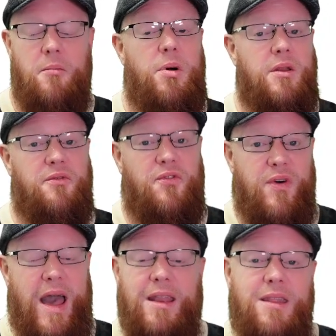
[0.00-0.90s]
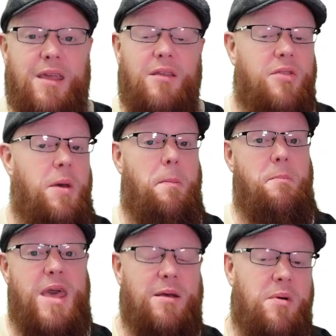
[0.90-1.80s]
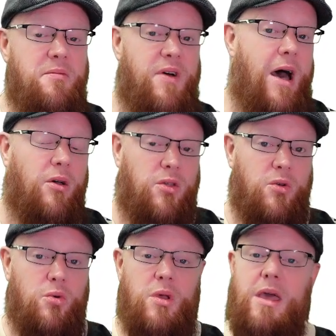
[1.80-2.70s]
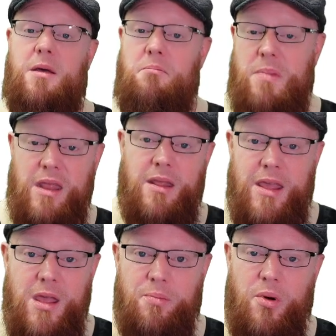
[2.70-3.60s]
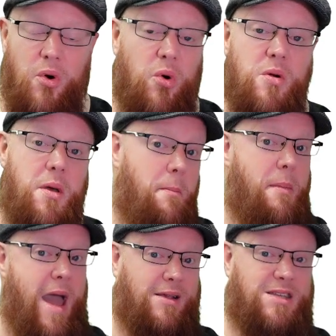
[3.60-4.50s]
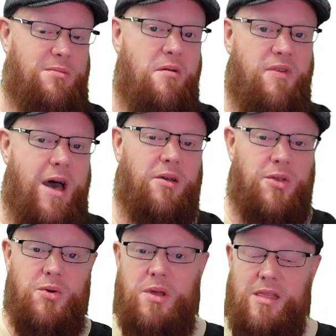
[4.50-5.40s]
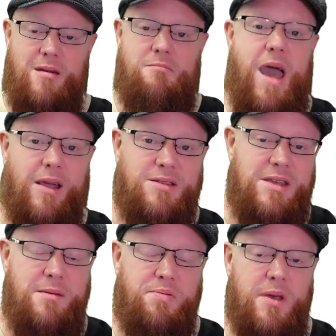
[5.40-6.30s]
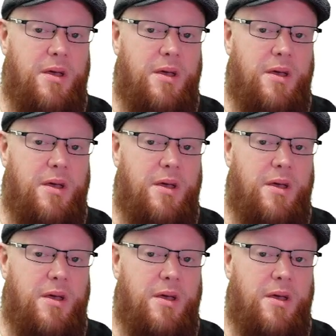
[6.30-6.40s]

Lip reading: But finding the minimum value in a min heap or the maximum value in the max heap